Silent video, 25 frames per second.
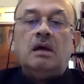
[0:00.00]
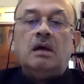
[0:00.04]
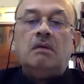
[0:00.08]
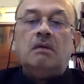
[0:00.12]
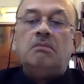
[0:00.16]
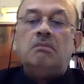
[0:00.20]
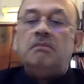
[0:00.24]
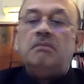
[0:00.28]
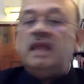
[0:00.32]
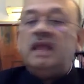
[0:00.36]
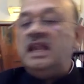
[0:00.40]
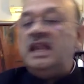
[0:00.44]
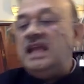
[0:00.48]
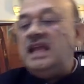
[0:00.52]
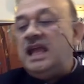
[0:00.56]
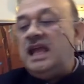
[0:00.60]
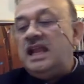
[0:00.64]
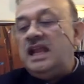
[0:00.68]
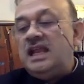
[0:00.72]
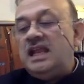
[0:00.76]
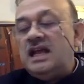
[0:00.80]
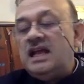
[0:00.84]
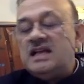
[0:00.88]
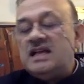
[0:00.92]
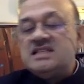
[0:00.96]
many
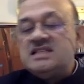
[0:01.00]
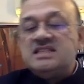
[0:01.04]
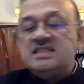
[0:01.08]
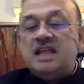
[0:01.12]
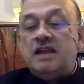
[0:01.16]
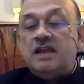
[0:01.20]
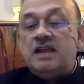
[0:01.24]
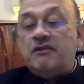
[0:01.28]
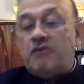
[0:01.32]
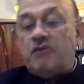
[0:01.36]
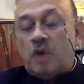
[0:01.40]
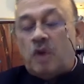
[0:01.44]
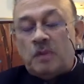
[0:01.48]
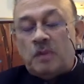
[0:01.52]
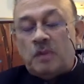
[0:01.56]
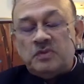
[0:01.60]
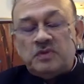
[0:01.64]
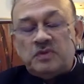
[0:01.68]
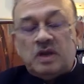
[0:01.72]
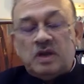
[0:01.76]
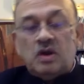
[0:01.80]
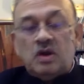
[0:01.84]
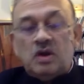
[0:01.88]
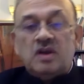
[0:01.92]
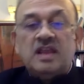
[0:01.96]
areas the reforms
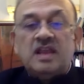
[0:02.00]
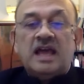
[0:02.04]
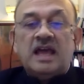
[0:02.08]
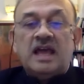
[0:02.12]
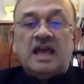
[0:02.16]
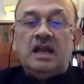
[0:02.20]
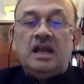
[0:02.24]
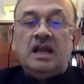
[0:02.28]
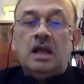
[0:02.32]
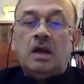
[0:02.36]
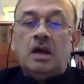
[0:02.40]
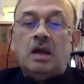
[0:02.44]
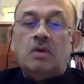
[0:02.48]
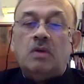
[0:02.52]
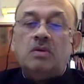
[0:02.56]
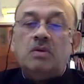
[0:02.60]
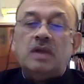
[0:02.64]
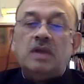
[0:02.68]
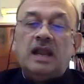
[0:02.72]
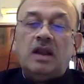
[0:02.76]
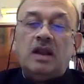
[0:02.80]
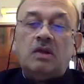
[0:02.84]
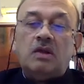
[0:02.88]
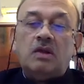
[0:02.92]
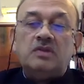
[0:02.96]
were not carried out,
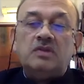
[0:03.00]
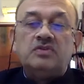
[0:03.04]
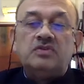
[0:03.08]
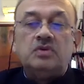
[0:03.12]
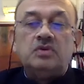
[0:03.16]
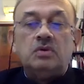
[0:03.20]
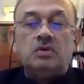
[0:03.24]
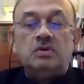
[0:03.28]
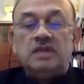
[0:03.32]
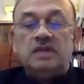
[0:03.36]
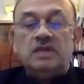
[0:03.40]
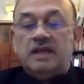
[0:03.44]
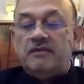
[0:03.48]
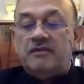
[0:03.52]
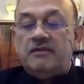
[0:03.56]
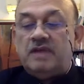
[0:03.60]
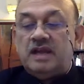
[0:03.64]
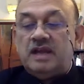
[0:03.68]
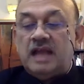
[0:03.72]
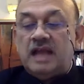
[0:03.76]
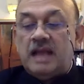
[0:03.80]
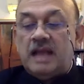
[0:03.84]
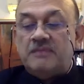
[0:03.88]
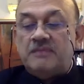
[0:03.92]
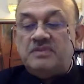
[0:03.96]
and also there were
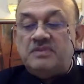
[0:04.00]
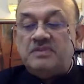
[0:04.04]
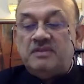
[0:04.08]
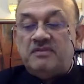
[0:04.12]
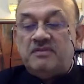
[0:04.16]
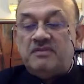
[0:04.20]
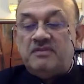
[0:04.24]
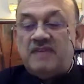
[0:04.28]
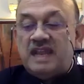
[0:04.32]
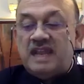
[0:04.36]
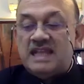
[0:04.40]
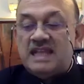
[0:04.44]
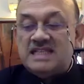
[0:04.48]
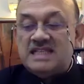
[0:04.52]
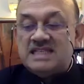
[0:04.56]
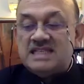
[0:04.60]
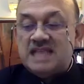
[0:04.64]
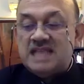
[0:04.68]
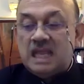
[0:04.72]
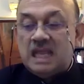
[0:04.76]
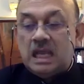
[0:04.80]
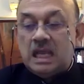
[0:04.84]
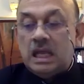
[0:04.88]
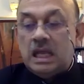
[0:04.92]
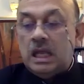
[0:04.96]
gaps in
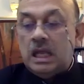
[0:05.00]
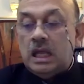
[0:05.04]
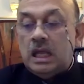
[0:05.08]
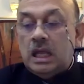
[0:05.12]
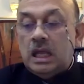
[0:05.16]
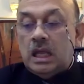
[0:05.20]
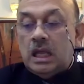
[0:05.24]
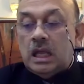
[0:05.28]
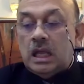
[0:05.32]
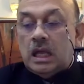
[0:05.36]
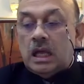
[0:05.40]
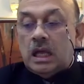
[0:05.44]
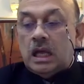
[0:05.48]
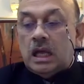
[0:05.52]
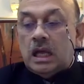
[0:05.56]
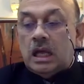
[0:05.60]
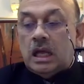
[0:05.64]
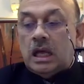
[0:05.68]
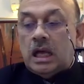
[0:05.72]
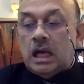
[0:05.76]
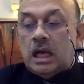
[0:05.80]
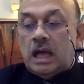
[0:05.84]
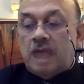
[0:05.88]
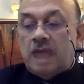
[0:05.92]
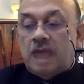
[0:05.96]
financing.
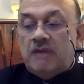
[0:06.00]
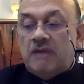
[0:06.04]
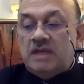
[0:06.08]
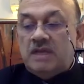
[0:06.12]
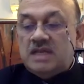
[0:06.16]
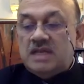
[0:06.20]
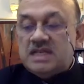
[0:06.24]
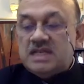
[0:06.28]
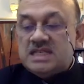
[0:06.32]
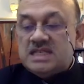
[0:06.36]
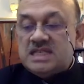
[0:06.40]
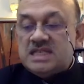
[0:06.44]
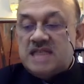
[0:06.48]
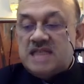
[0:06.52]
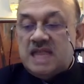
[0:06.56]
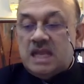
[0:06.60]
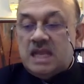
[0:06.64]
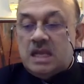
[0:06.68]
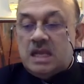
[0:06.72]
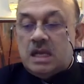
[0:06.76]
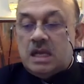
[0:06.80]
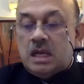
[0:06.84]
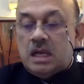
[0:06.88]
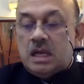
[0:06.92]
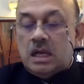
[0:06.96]
I will just
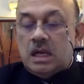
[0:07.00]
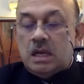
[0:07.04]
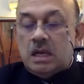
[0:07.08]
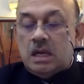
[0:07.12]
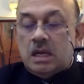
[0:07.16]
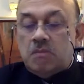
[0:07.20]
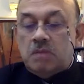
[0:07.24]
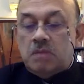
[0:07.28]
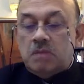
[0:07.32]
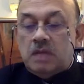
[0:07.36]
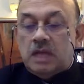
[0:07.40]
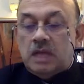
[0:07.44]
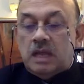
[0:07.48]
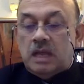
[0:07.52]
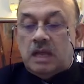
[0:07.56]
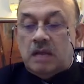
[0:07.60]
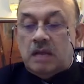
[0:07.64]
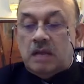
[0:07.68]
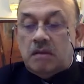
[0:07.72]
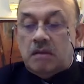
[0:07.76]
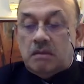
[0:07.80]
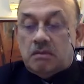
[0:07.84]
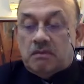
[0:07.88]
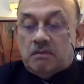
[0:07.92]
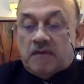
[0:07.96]
take,
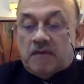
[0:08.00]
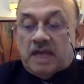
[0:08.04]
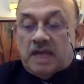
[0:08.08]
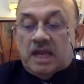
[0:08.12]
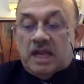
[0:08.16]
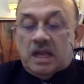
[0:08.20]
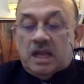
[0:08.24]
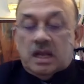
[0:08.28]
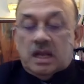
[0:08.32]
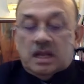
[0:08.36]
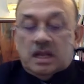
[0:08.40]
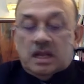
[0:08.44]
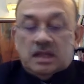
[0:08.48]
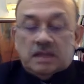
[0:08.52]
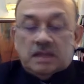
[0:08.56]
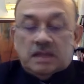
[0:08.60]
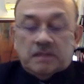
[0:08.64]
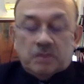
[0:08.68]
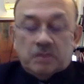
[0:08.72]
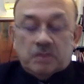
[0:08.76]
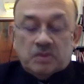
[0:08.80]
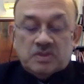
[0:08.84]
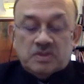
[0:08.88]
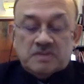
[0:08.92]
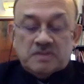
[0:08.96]
and while in the
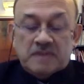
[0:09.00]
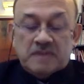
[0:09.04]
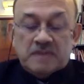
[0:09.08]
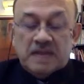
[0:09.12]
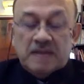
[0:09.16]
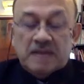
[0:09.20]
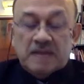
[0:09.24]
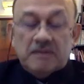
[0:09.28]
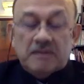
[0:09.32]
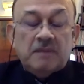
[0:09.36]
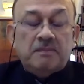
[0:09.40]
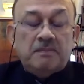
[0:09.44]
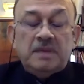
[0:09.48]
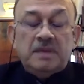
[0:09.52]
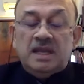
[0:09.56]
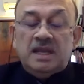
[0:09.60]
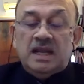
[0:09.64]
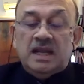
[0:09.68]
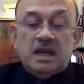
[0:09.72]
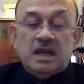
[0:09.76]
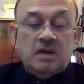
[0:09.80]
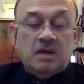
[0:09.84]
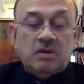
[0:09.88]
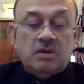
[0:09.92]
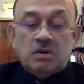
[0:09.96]
post-pandemic
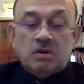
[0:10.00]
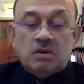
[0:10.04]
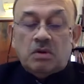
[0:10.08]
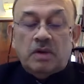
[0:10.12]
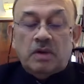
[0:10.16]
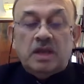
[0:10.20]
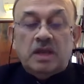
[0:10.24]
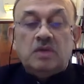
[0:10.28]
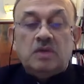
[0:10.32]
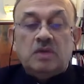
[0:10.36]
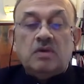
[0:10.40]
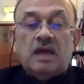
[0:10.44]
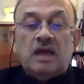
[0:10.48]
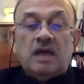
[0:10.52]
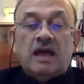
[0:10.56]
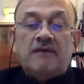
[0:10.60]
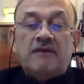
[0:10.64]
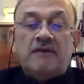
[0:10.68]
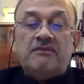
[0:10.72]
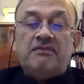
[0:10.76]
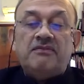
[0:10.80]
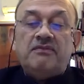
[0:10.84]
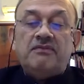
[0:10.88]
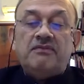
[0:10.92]
period, you're going to have,